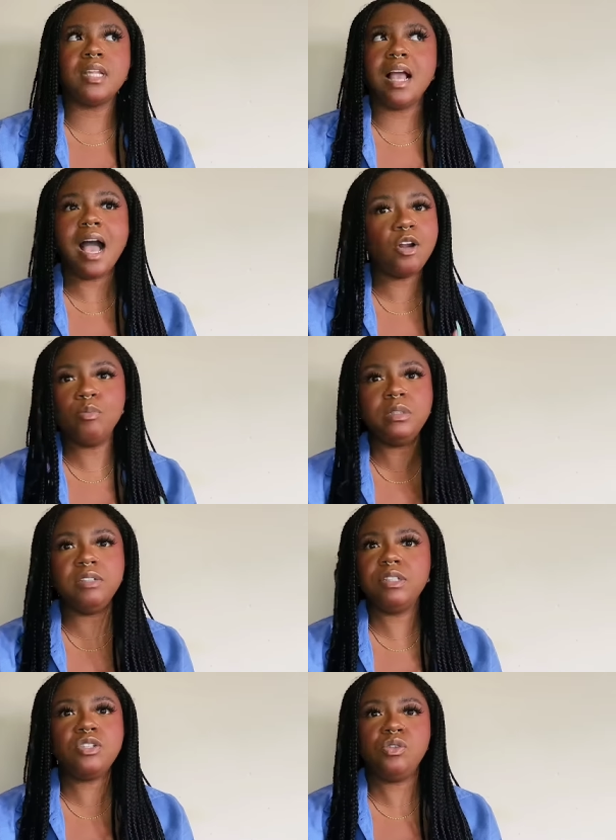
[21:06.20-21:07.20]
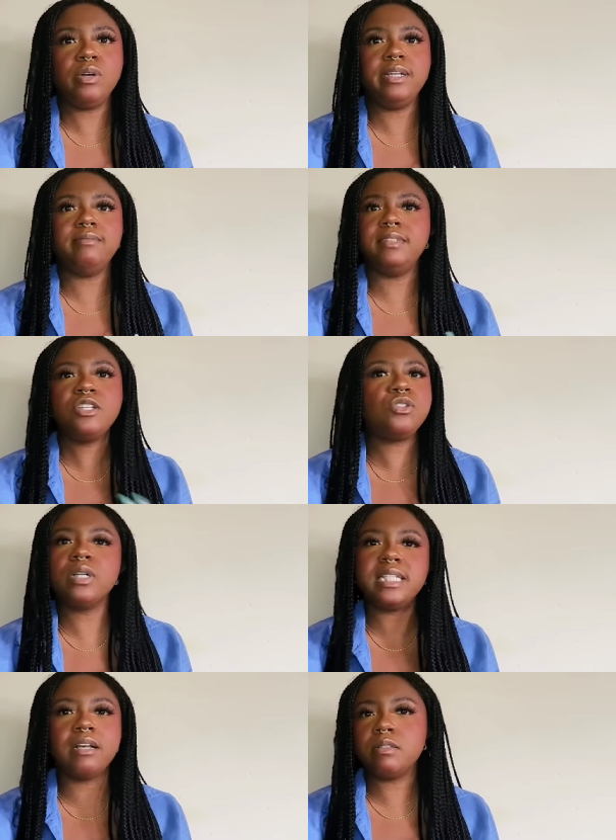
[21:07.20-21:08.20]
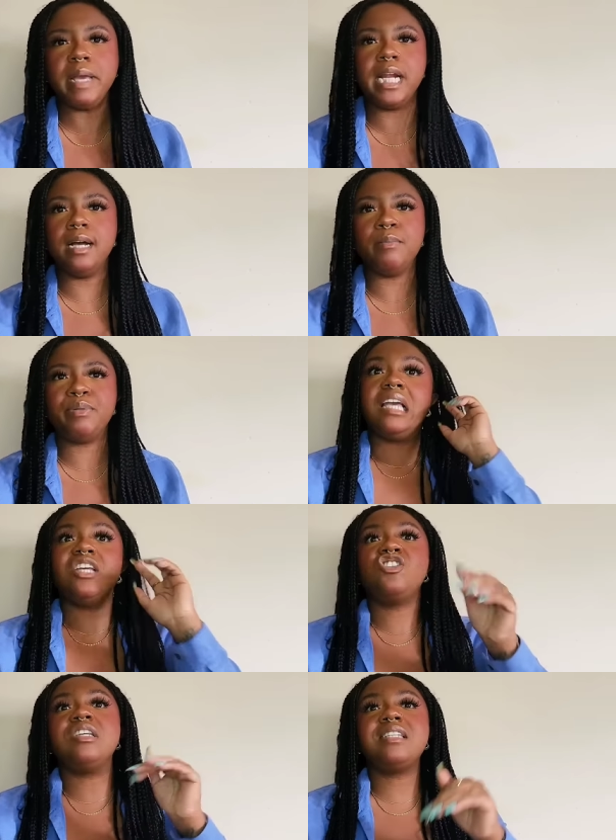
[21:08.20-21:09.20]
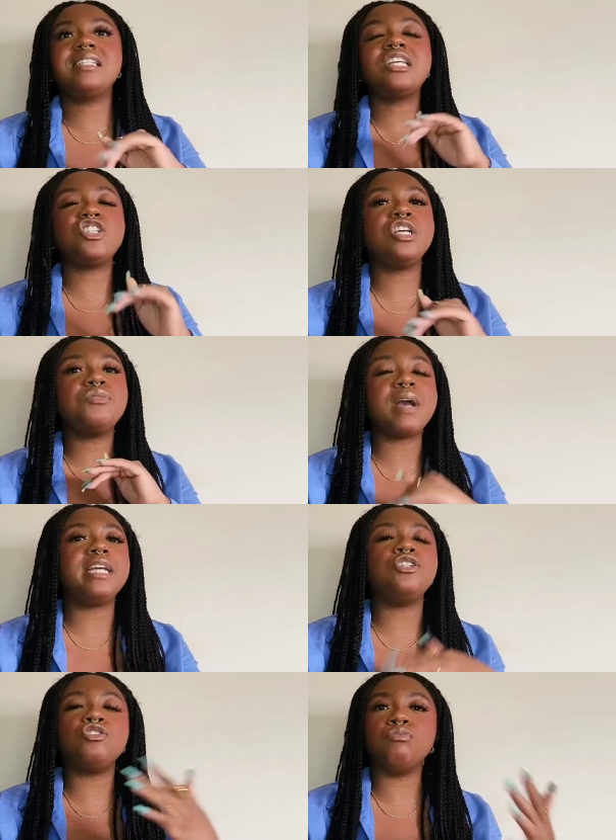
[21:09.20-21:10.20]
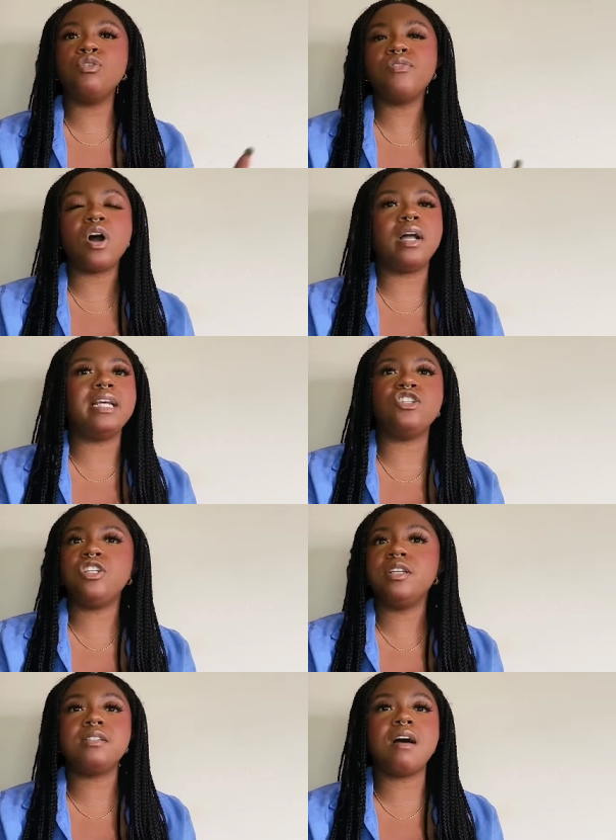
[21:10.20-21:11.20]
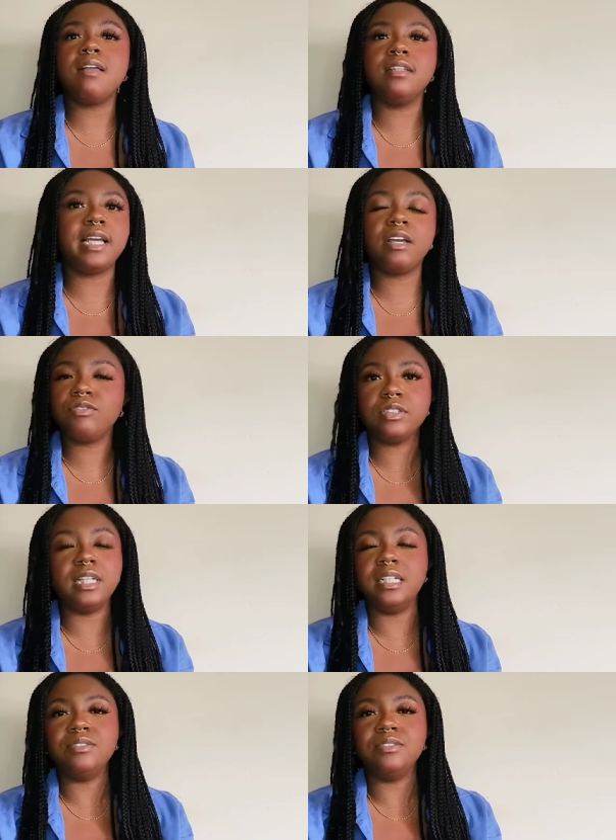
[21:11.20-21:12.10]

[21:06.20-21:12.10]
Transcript: I don't believe this story. This story sounds made up. She says that she's ready to move on and she is not looking for love.